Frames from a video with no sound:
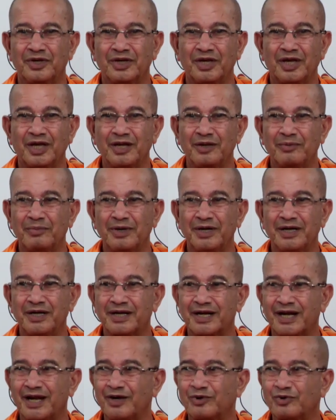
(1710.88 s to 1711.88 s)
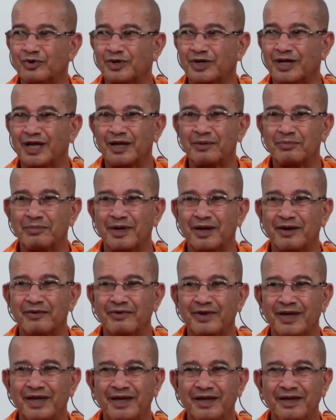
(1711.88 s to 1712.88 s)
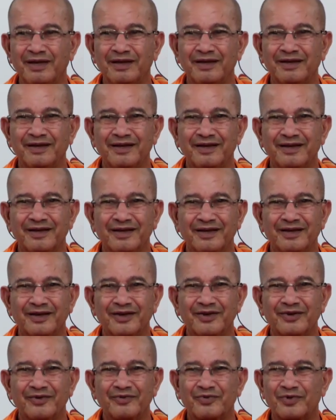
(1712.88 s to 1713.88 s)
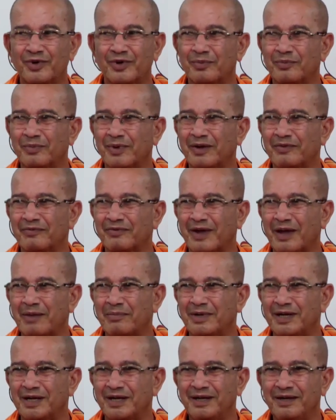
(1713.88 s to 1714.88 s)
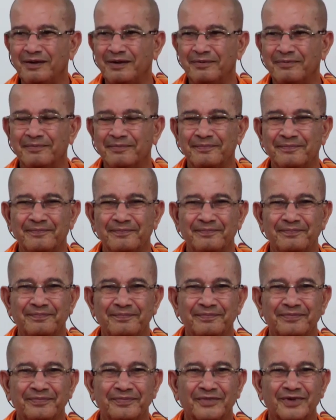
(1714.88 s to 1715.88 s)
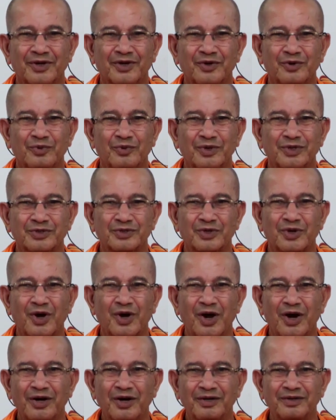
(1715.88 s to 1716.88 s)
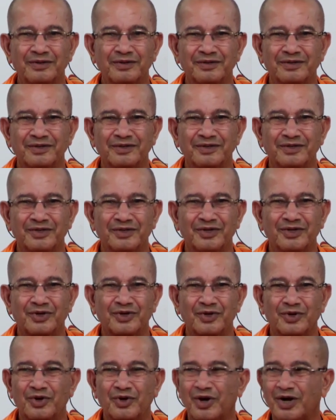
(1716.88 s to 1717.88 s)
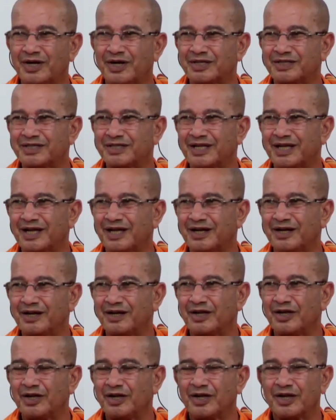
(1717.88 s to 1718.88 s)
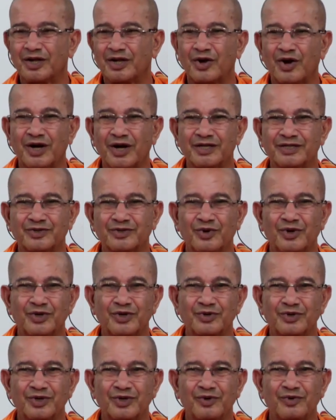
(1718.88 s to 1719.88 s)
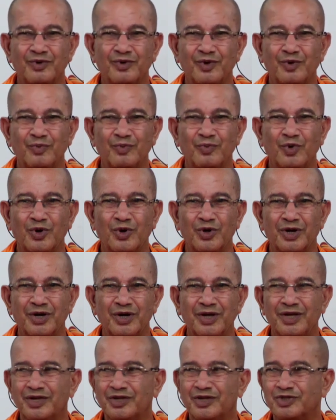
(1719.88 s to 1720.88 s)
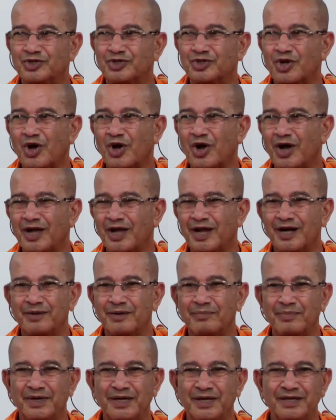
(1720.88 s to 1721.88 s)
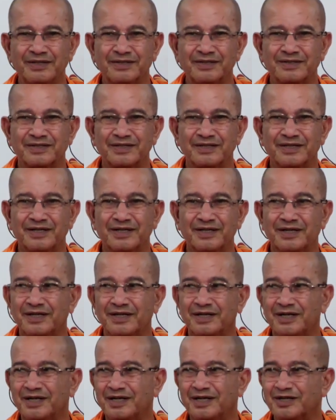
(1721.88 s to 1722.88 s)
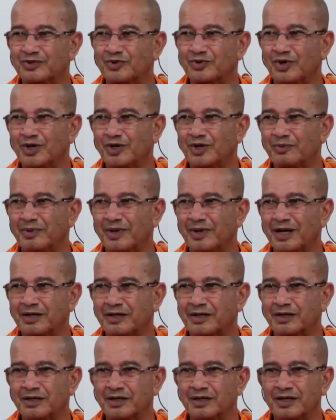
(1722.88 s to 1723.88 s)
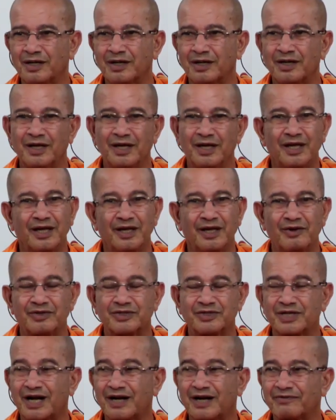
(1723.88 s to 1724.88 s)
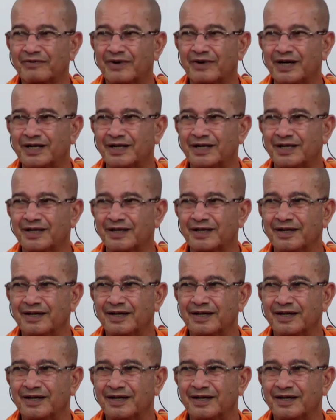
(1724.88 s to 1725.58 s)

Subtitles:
Anybody trying to take me away from my family towards God? God is real. God is going to give you more joy and peace. It is going to be eternal. You will start fighting.